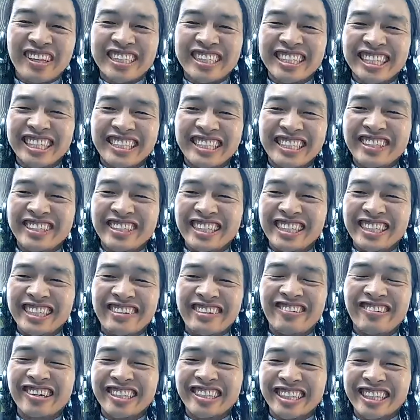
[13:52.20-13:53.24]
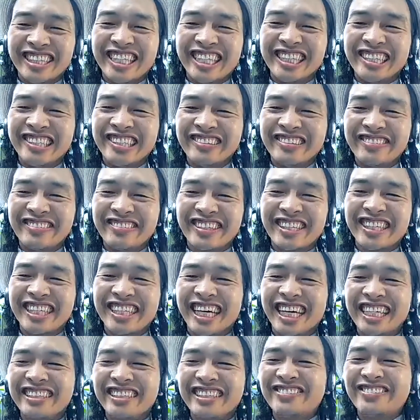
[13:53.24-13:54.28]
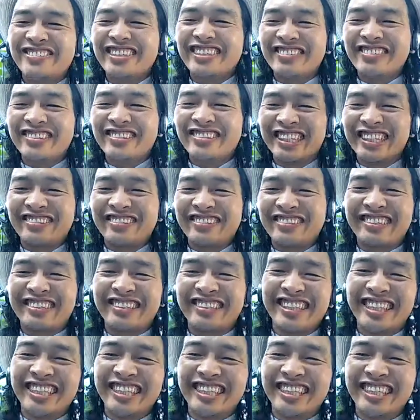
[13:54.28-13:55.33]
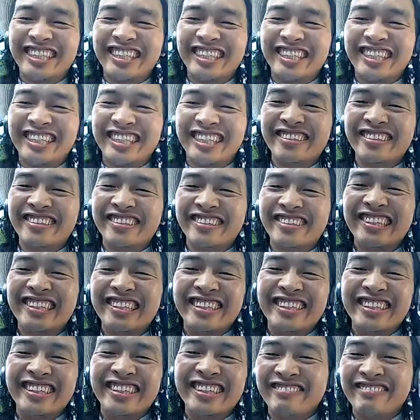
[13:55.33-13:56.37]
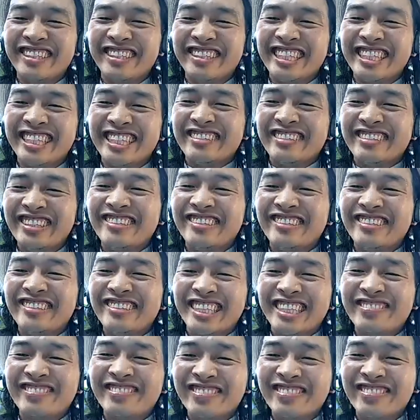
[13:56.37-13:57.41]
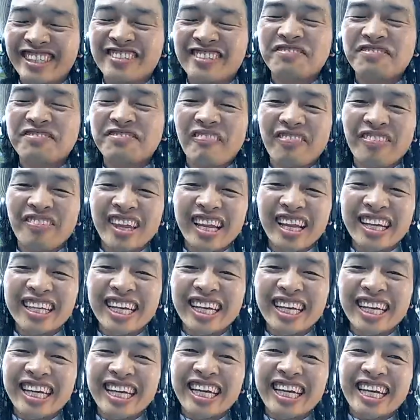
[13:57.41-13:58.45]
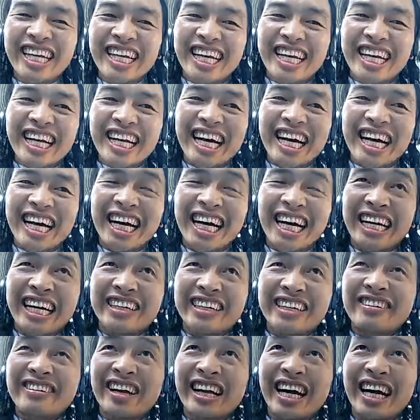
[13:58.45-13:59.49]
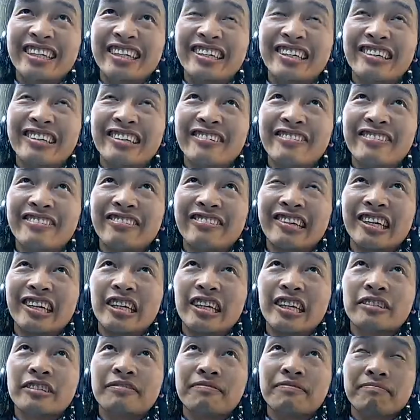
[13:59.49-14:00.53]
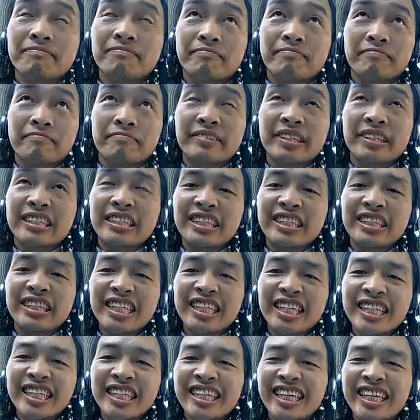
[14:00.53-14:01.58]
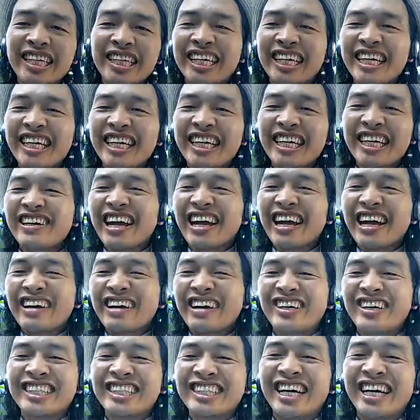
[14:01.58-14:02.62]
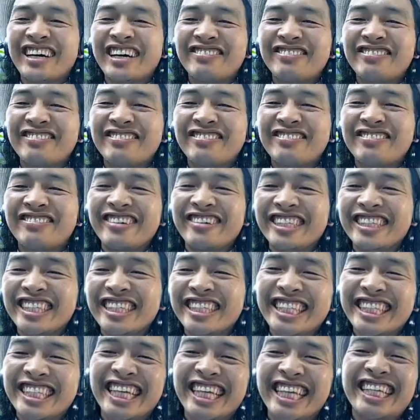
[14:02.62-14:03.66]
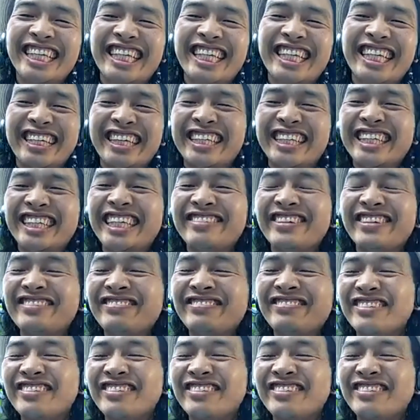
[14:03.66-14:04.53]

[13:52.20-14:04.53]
it's been an important issue for a lot of people, especially those with weakened immune systems. Uh, I know for the bus operators, even before the